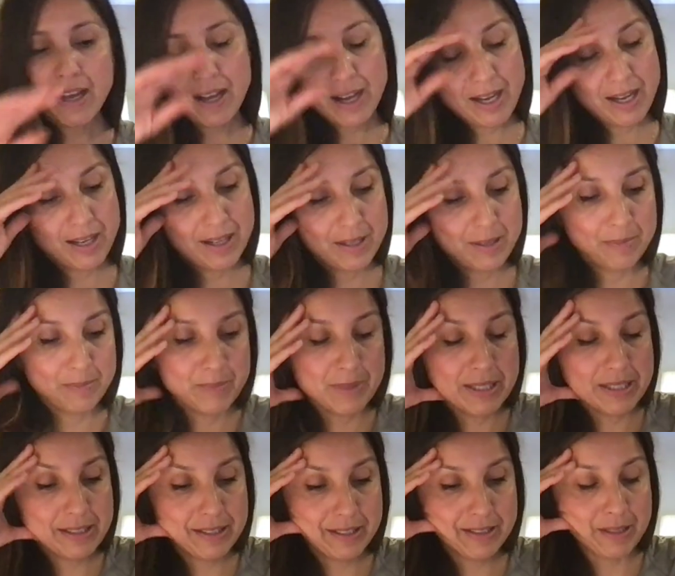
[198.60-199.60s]
Um,
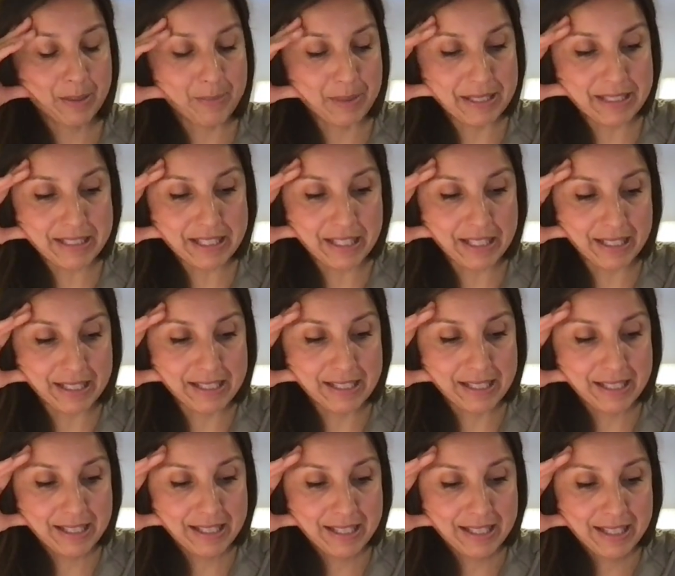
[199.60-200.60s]
Let me see.
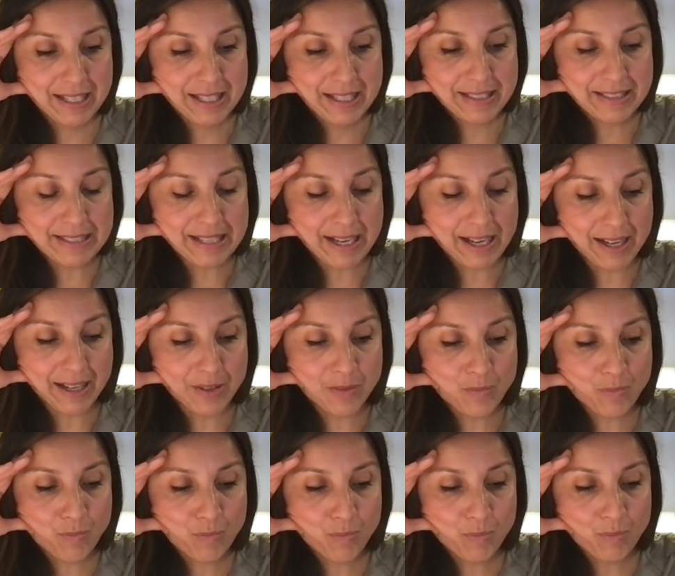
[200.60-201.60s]
Yeah,
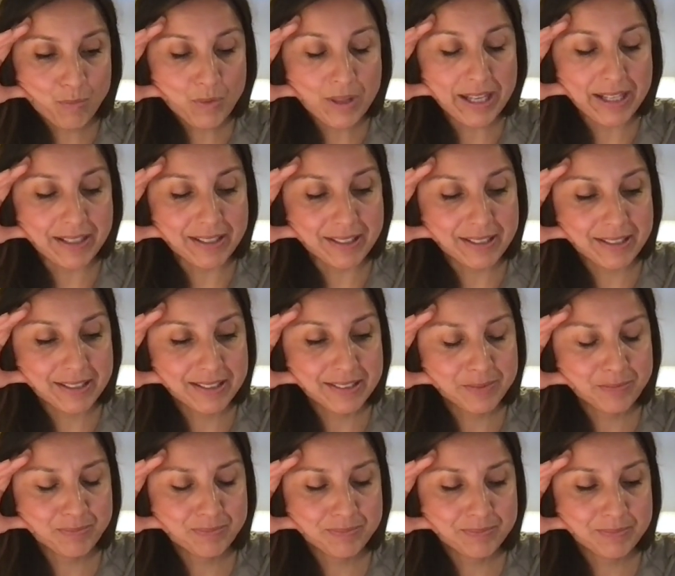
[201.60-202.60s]
like
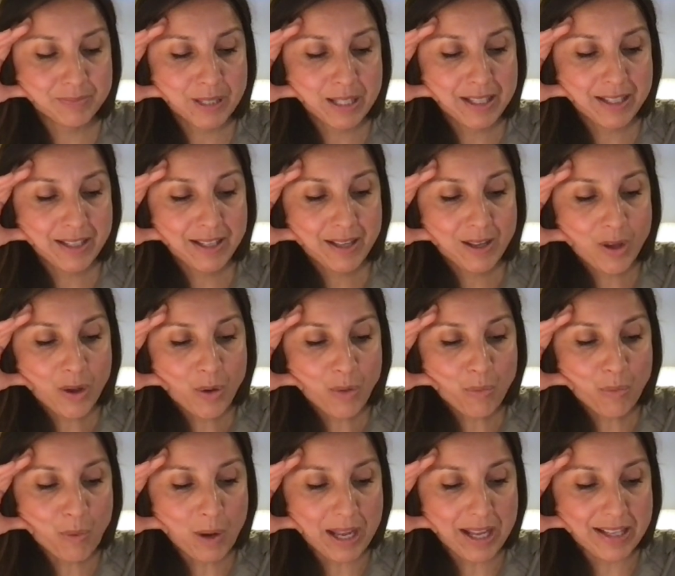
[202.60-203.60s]

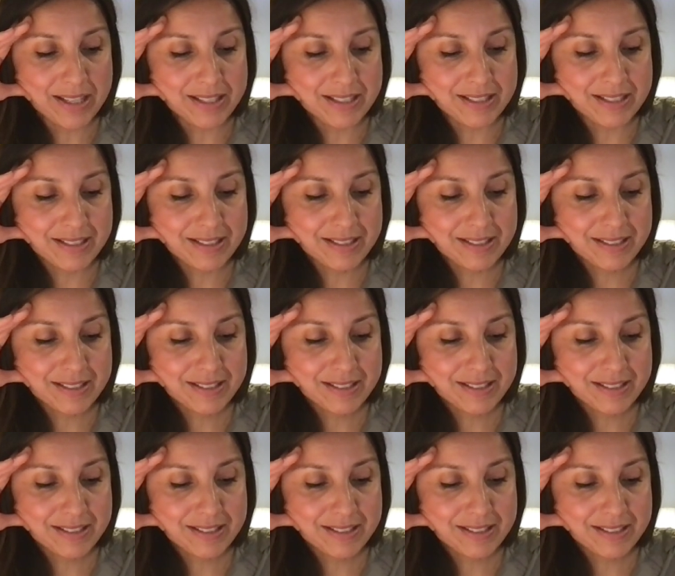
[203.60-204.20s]
when